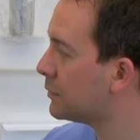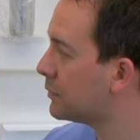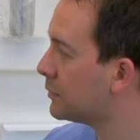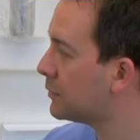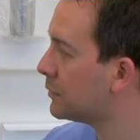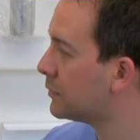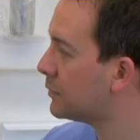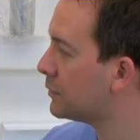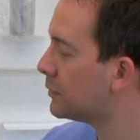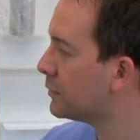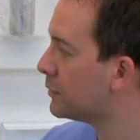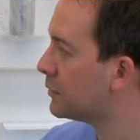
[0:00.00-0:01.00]

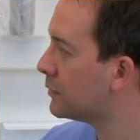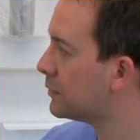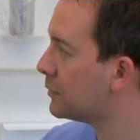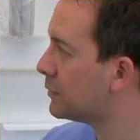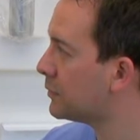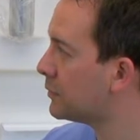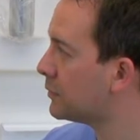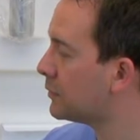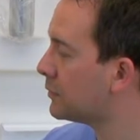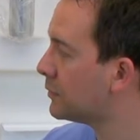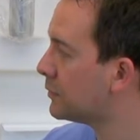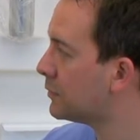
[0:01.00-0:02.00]

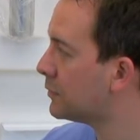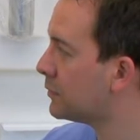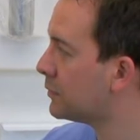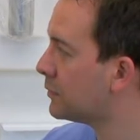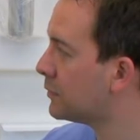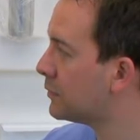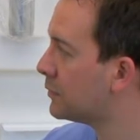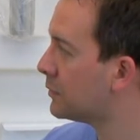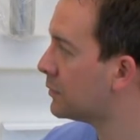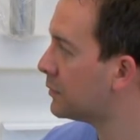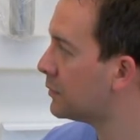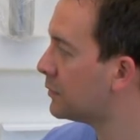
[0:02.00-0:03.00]

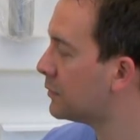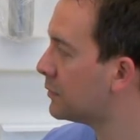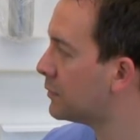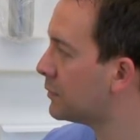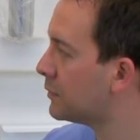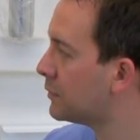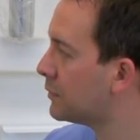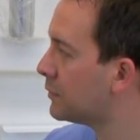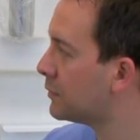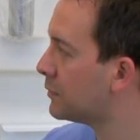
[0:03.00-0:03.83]
[no speech]